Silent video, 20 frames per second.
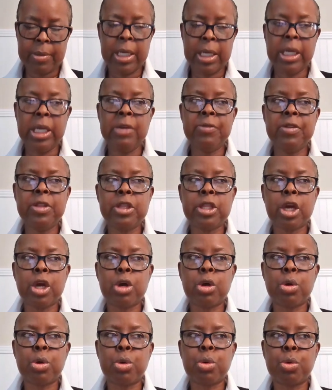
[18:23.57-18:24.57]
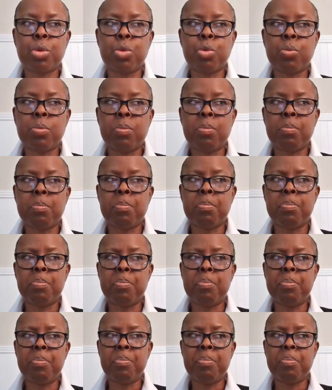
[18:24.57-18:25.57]
Even though
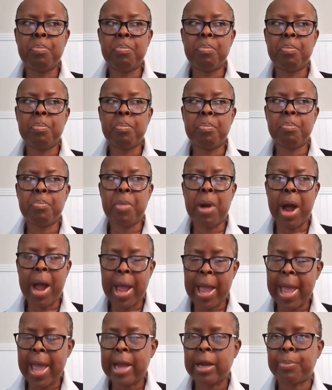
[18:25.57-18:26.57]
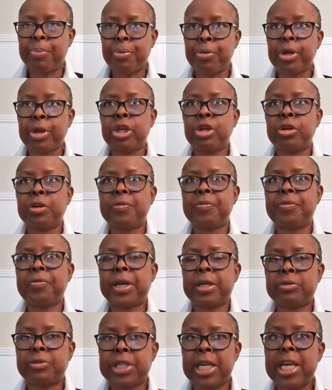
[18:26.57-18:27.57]
I had a pretty good
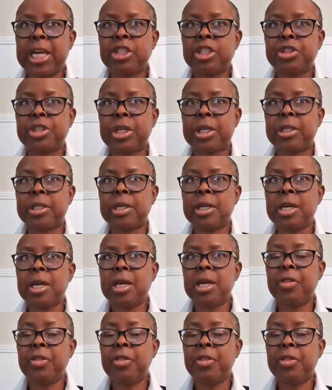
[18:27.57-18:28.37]
foundation,